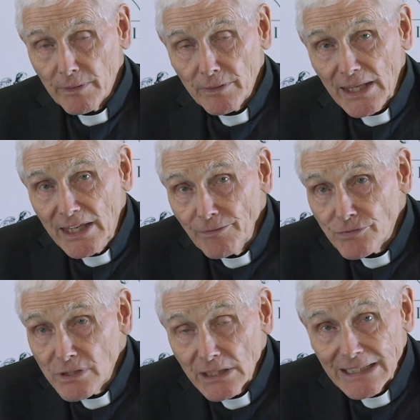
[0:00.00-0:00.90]
The
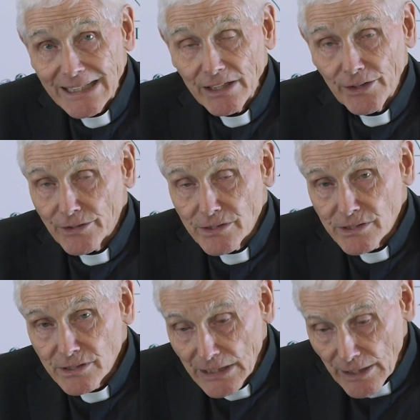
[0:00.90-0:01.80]
gifts, the
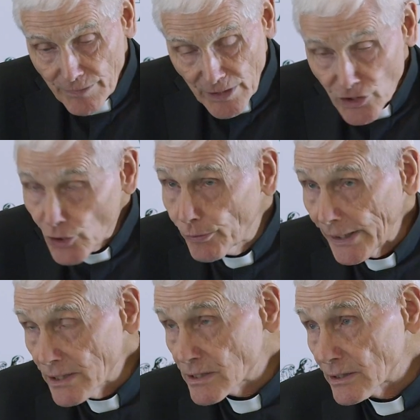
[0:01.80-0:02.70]
talents, the, the
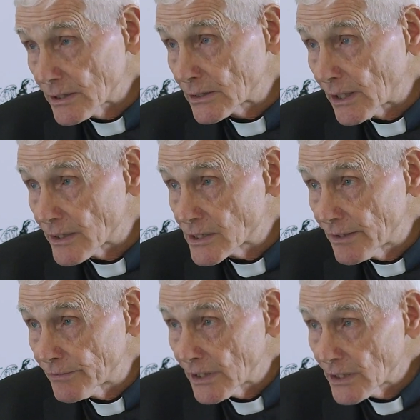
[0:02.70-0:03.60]
graces that God has
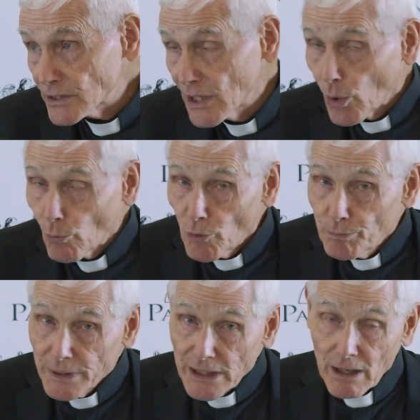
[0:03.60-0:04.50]
given us will
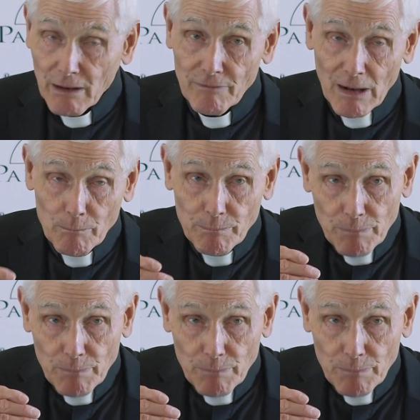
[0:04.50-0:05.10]
be a, a,